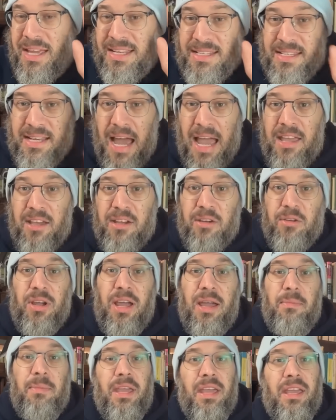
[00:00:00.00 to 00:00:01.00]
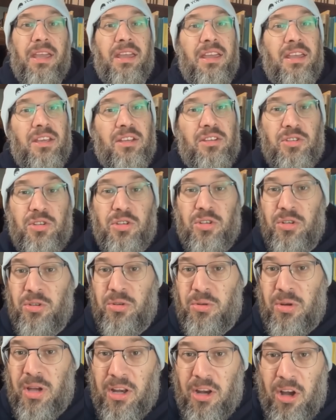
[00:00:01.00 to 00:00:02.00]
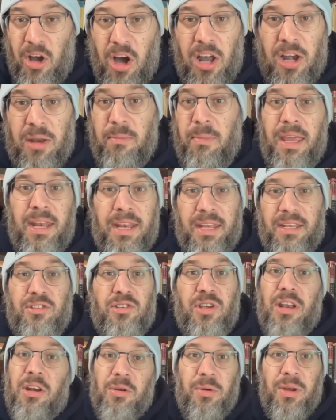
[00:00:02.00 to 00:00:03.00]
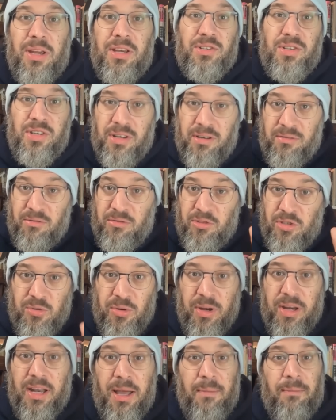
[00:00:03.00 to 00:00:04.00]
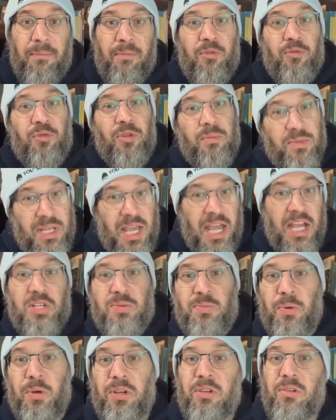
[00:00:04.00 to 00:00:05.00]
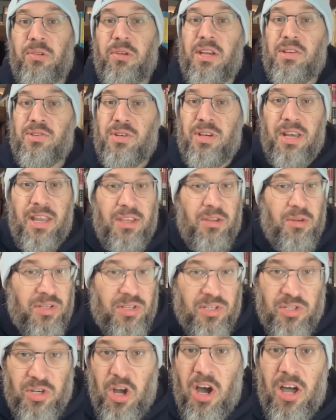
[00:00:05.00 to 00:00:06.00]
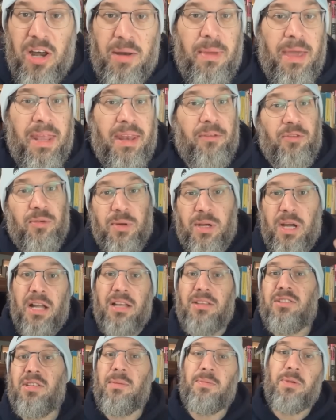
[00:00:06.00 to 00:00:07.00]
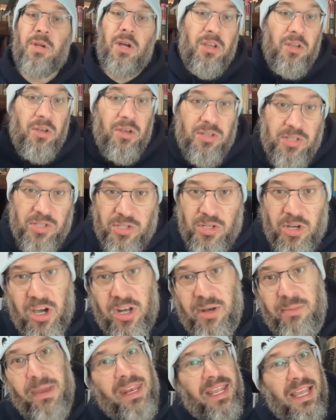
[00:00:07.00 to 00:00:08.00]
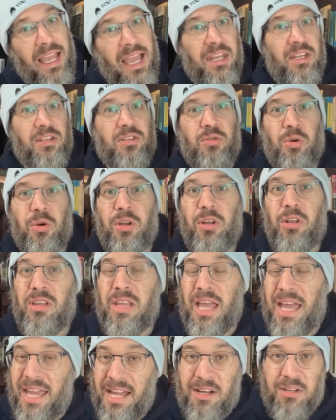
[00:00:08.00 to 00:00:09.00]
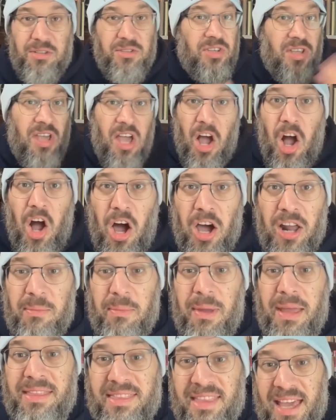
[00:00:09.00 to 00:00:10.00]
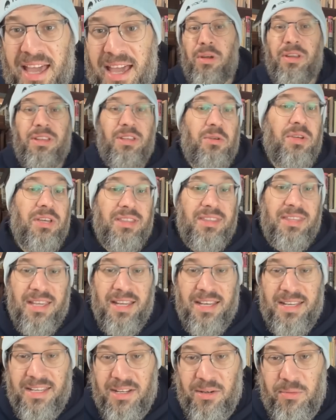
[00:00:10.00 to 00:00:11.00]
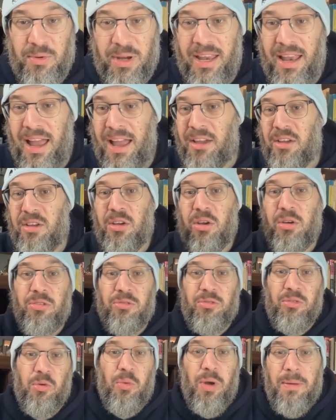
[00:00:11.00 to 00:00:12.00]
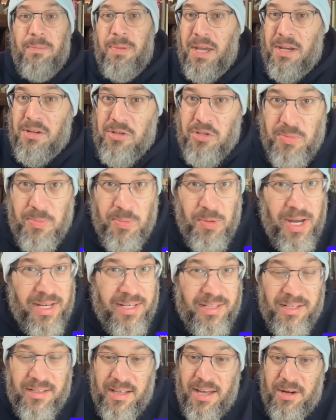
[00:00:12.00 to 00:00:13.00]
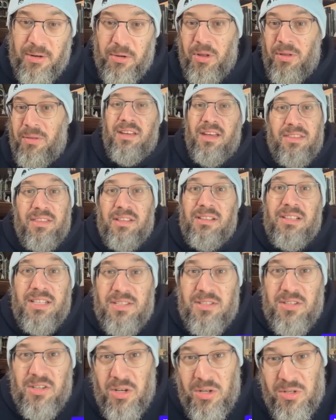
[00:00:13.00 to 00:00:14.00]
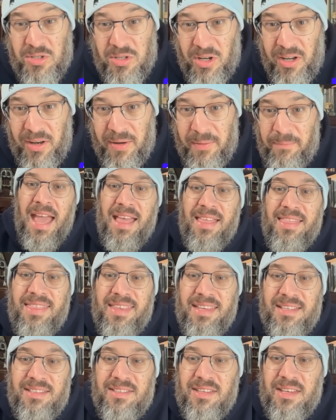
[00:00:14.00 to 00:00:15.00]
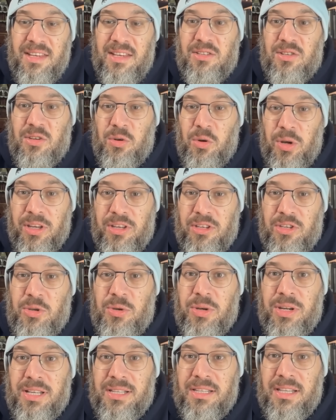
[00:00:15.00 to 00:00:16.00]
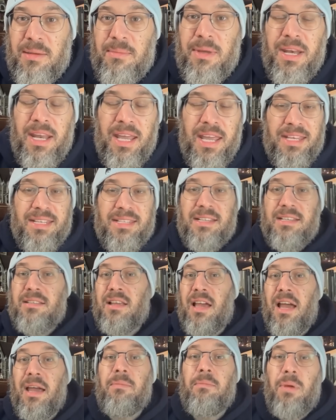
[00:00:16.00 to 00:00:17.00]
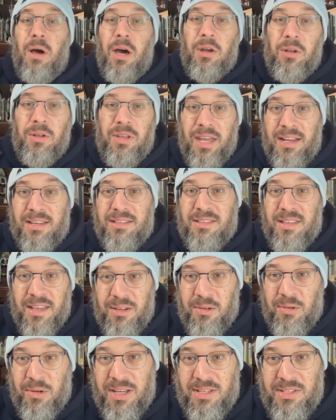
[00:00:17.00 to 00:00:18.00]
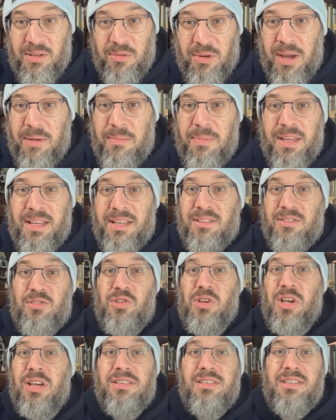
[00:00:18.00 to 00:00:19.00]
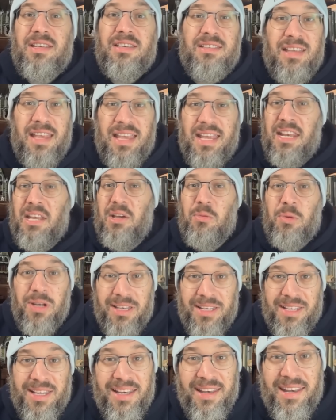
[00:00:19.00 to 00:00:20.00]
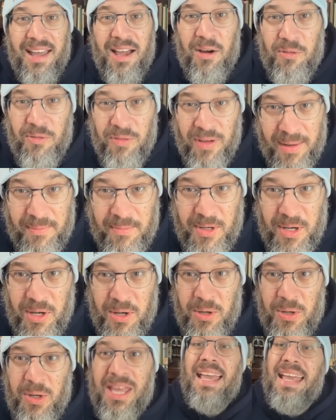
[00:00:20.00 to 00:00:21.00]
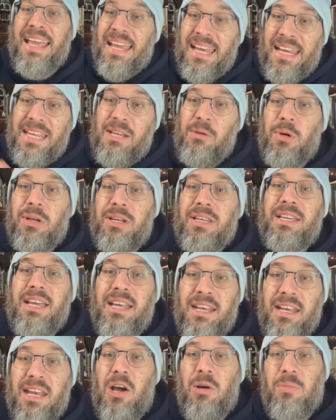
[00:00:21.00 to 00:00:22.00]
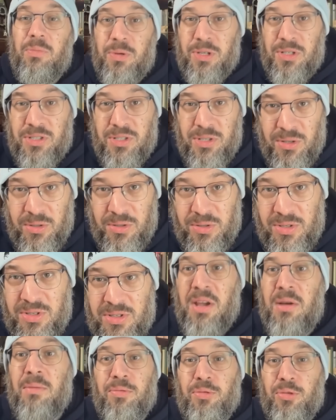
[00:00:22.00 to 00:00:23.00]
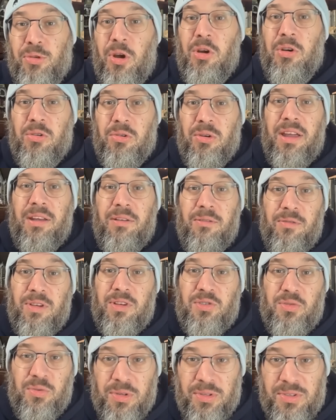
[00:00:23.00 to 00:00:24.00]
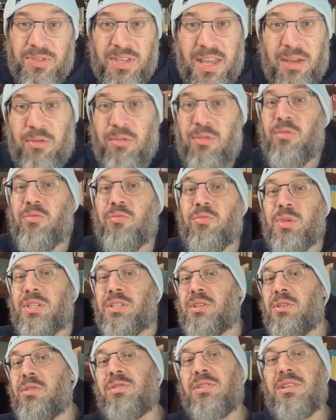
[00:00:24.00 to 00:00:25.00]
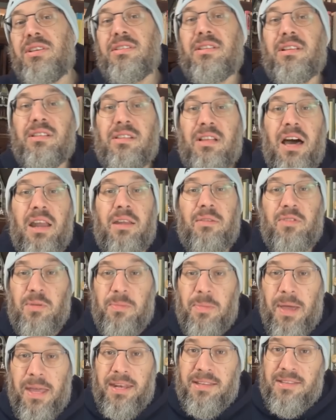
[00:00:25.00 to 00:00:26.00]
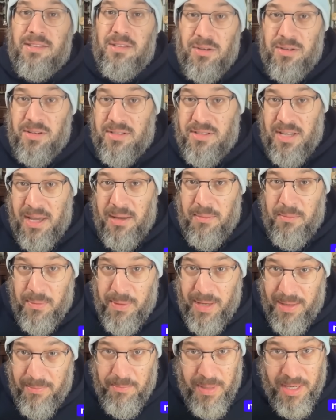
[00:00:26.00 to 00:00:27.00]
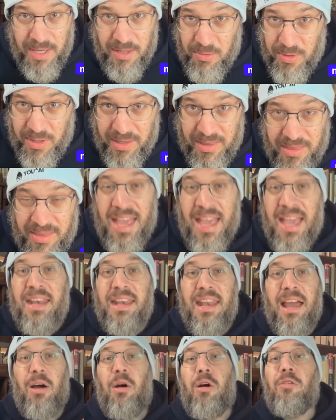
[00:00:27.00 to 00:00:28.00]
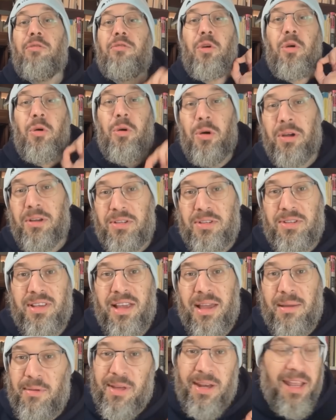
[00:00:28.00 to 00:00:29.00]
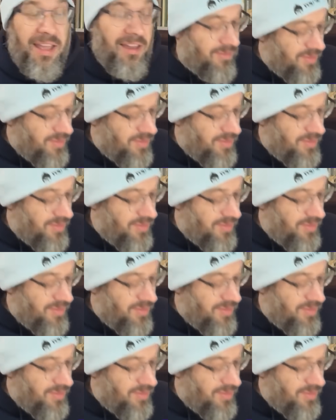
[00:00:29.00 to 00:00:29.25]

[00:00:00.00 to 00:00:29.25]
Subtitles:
diagramming to an automated generation straight up. From dashboard creation, you can just automate it. From concept art, you can just automate it. Editorial layouts, automate that. You get the idea, right? I could go through one pagers, brand collateral, the list goes on. This is going to eliminate design bottlenecks like crazy, right? Because just as anyone can now vibe code, anyone can now produce pro grade visuals. It reduces a lot of dependency on design bandwidth. Now, of course, I'm going to have